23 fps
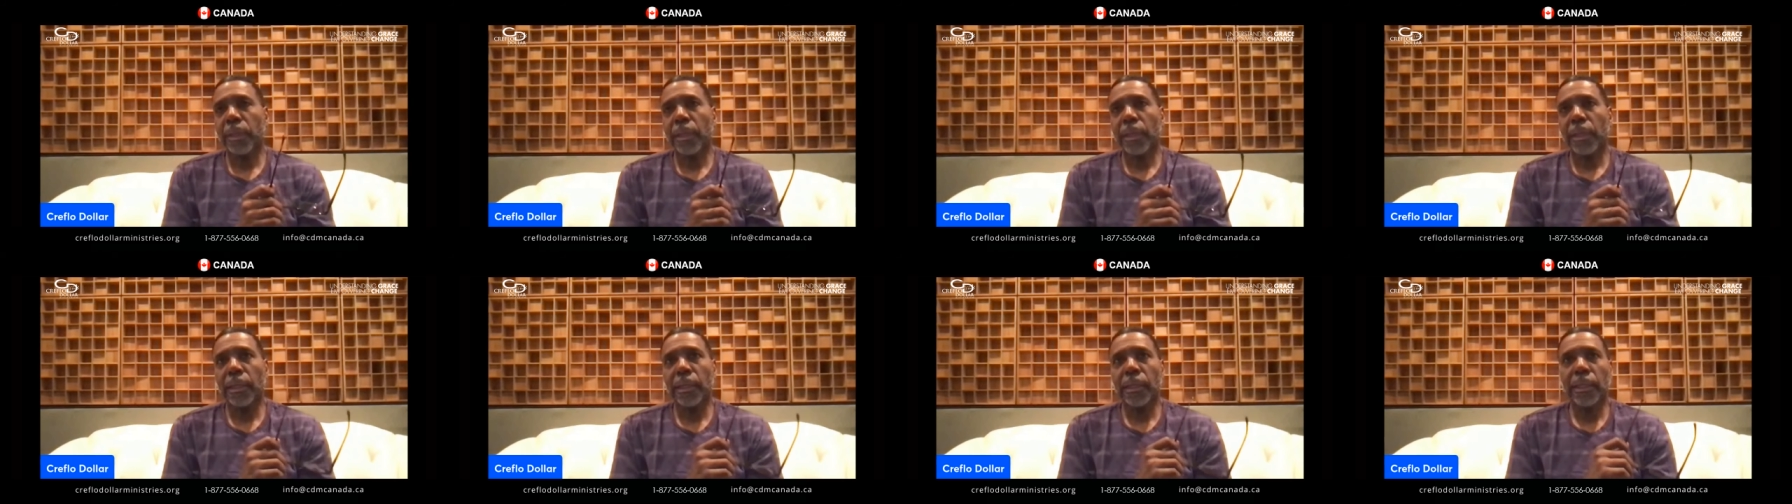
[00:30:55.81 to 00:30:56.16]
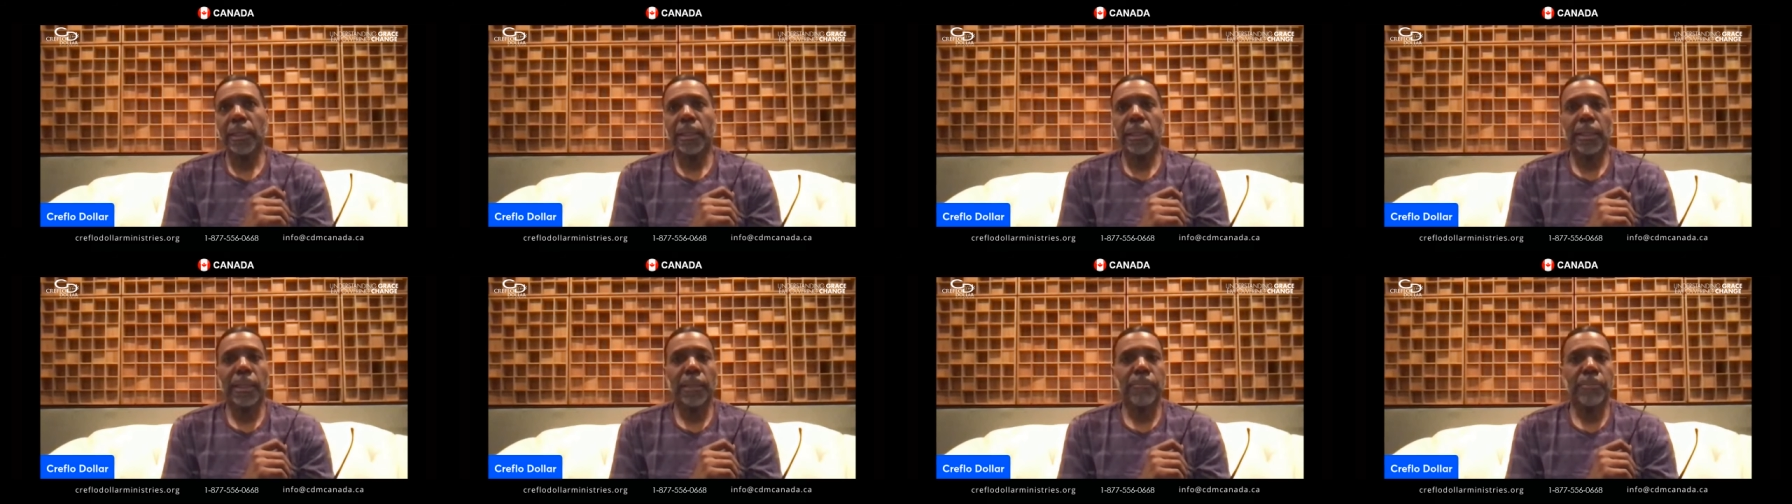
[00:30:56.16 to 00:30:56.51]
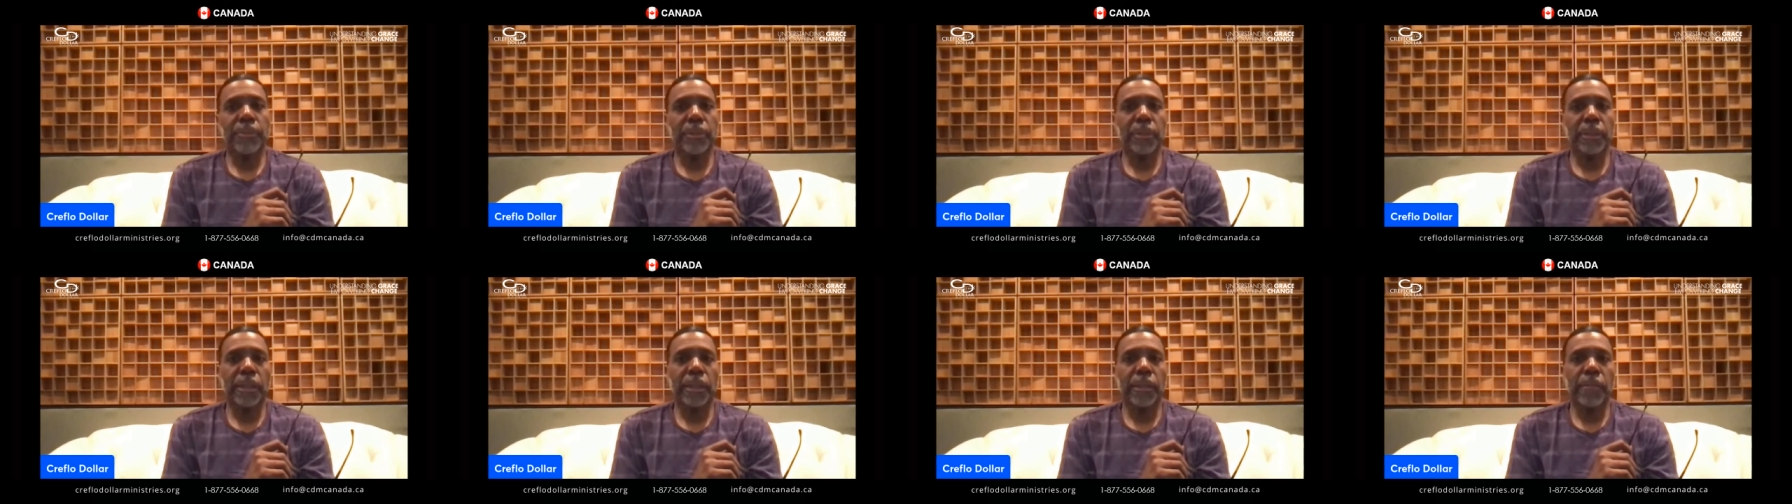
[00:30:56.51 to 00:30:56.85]
Uh, I
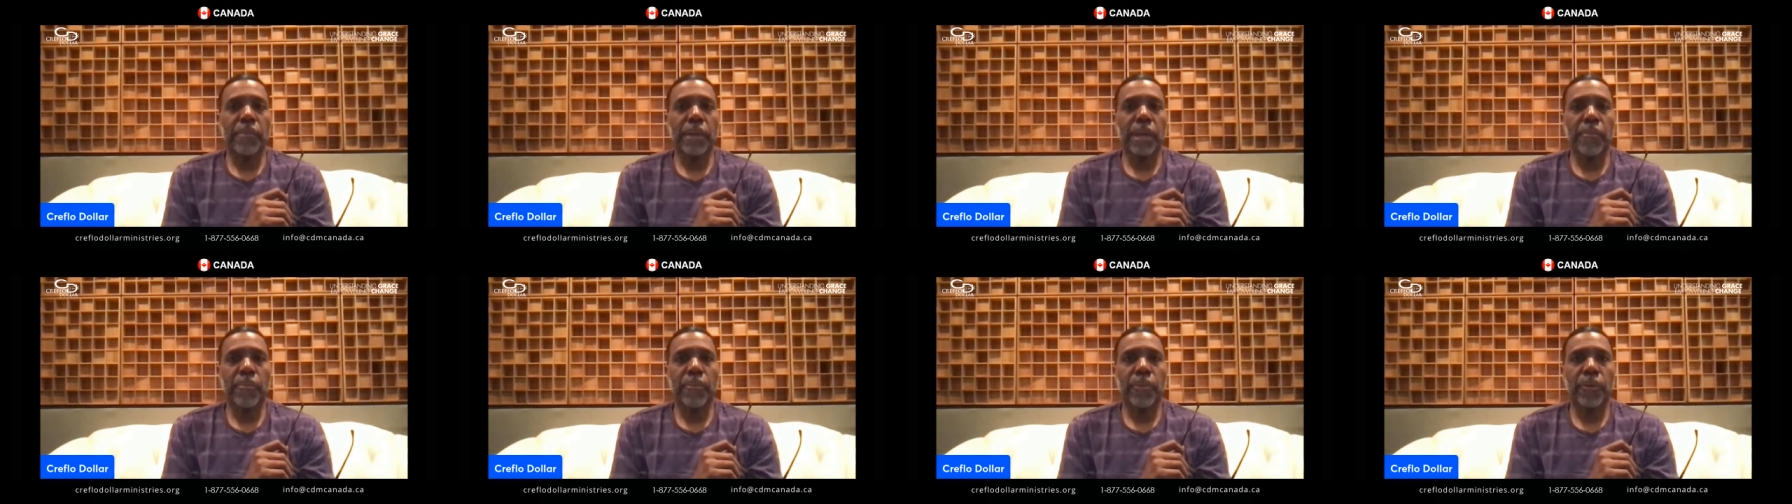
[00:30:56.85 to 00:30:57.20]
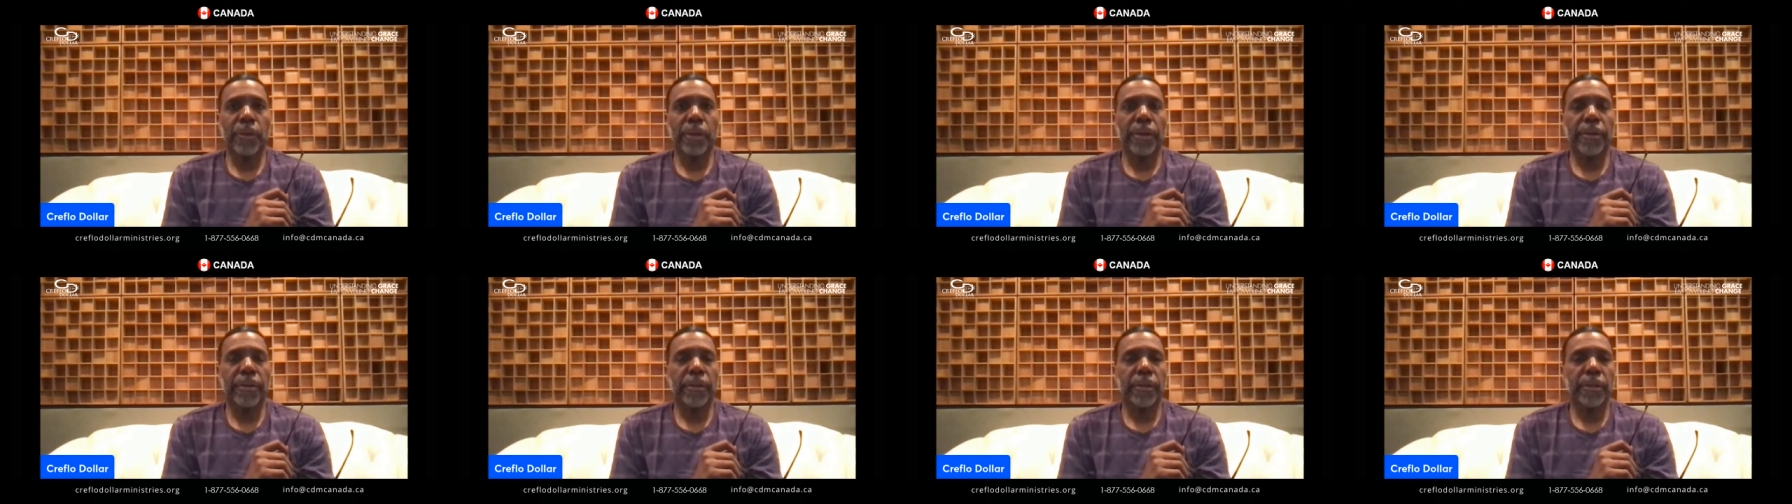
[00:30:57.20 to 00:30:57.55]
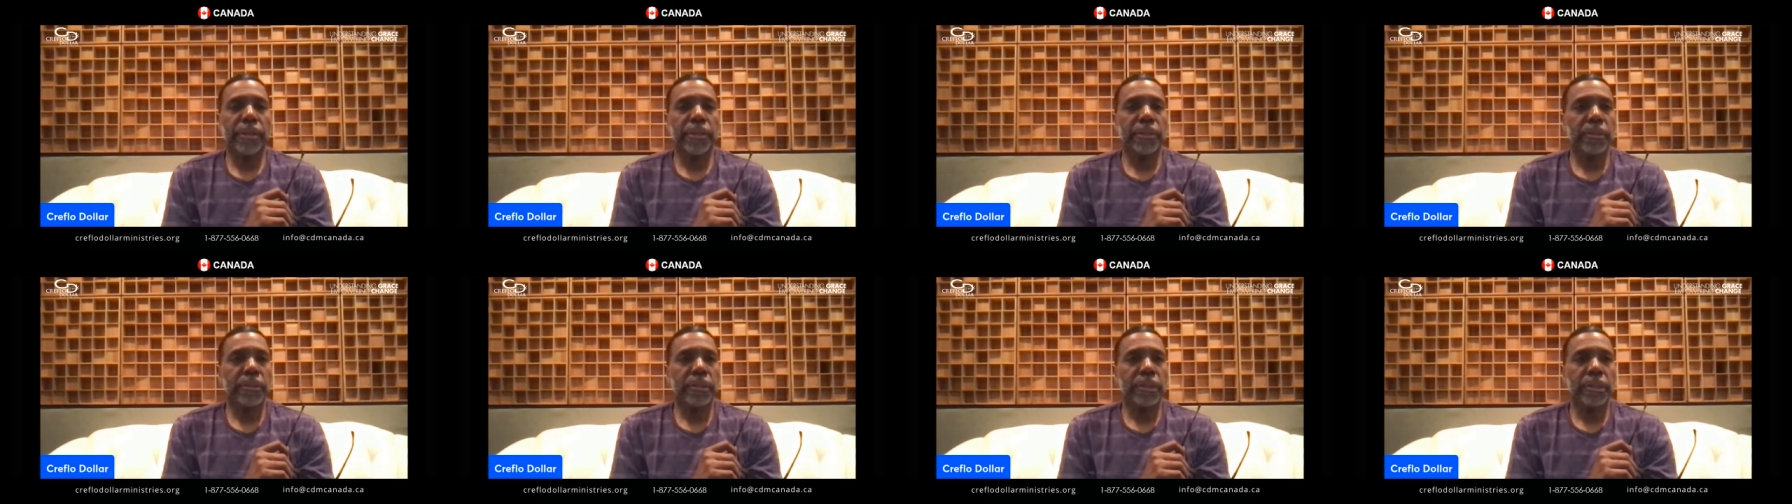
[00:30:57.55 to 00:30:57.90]
put that in my prayer
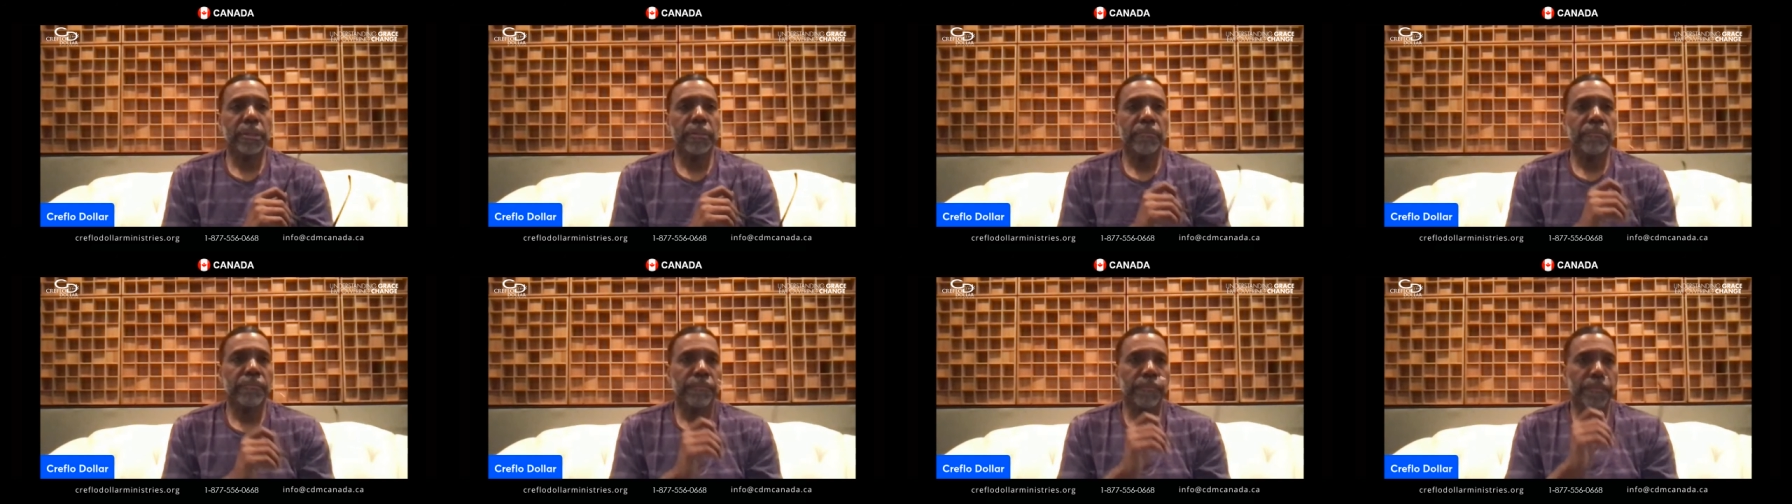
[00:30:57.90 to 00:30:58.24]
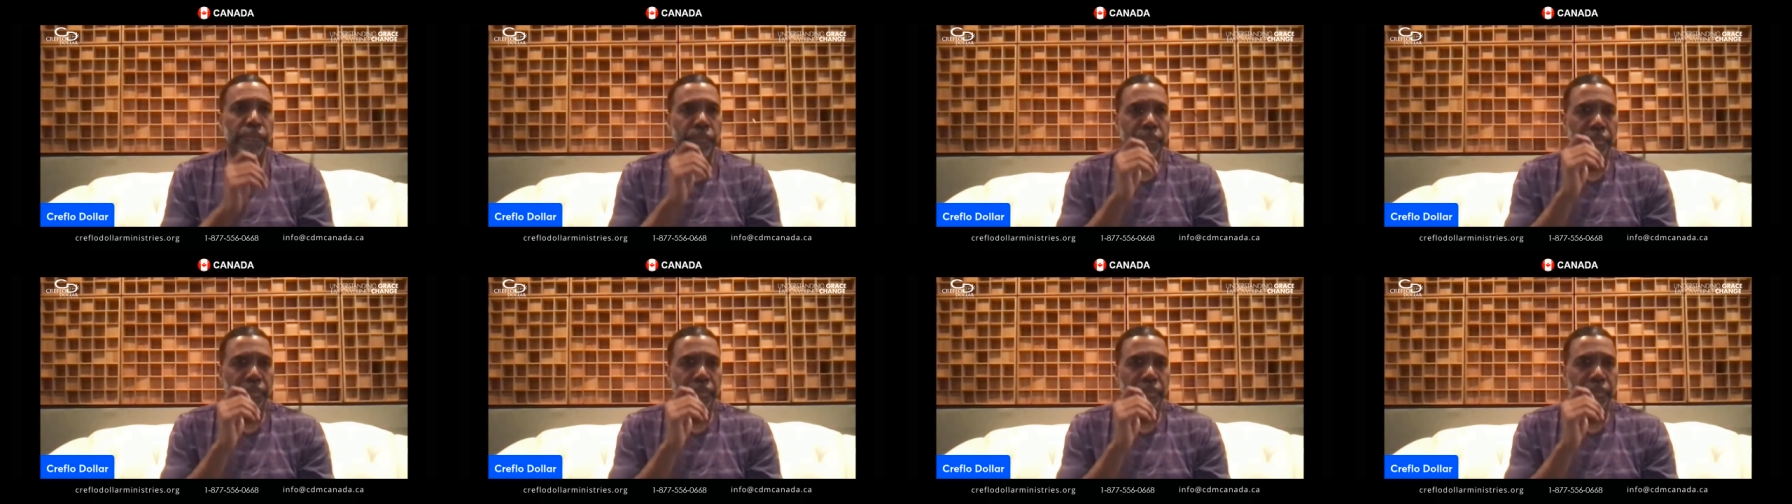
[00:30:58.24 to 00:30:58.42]
list and